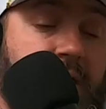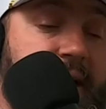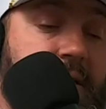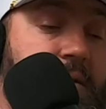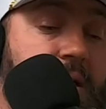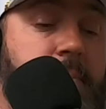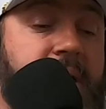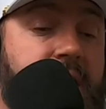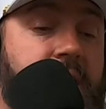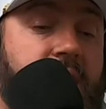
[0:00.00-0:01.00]
like to. I mean,
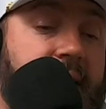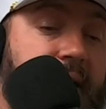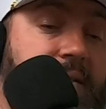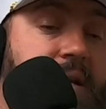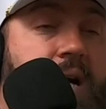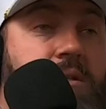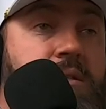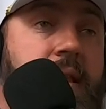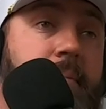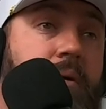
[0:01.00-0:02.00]
I, I like scotches,
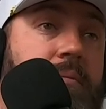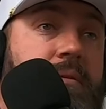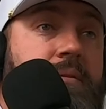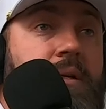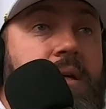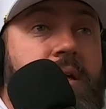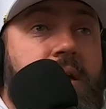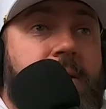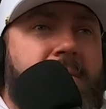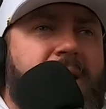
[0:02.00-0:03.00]
I like bourbons.
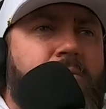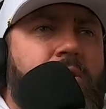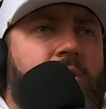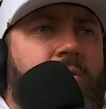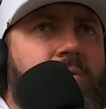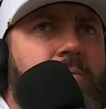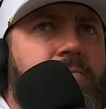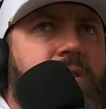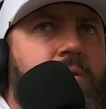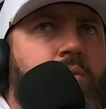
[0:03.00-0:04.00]
I don't mm-hmm. know
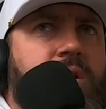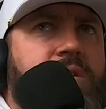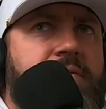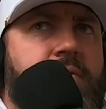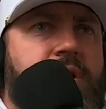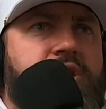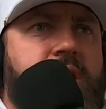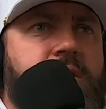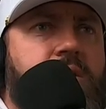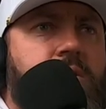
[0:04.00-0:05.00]
what
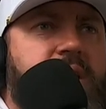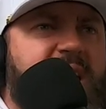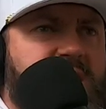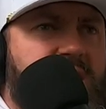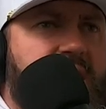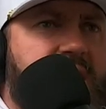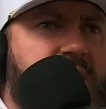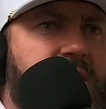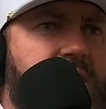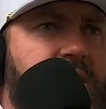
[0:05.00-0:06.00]
differentiates a cognac. Is it like
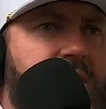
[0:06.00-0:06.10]
a.